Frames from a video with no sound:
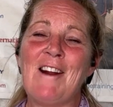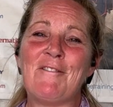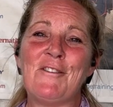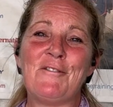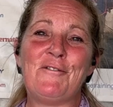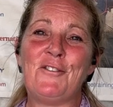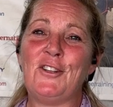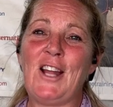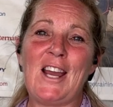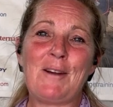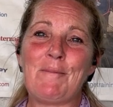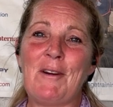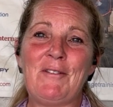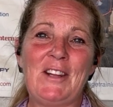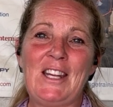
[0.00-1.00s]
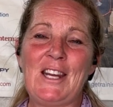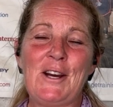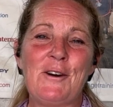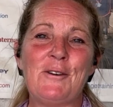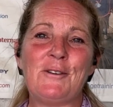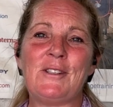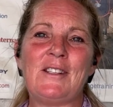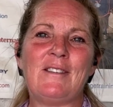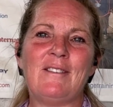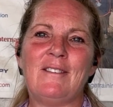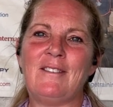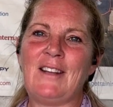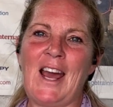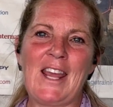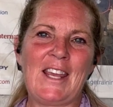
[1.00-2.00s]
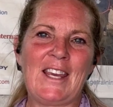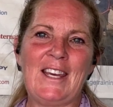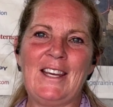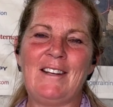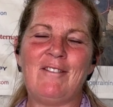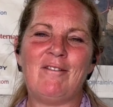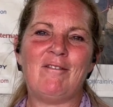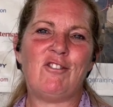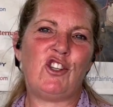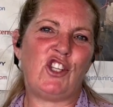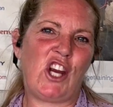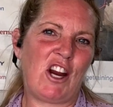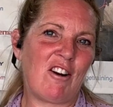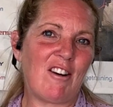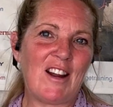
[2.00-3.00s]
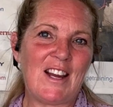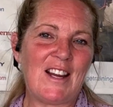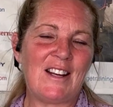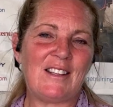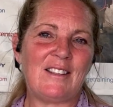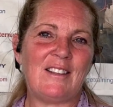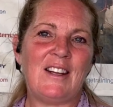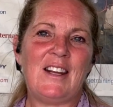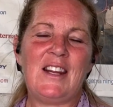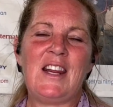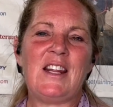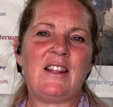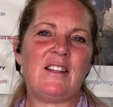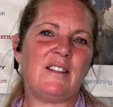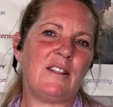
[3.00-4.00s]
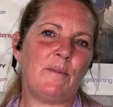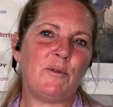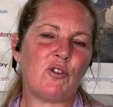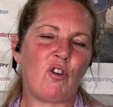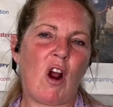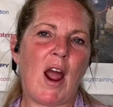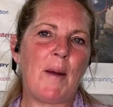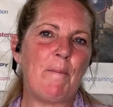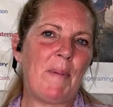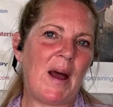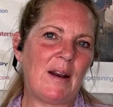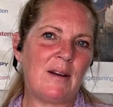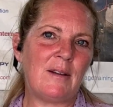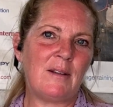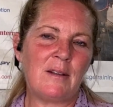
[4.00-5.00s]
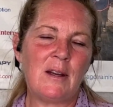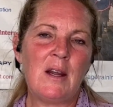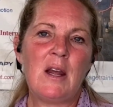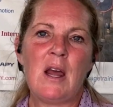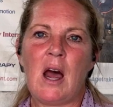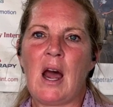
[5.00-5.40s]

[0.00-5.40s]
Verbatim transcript: every, if you like my videos, like it, share it, hit the subscribe button.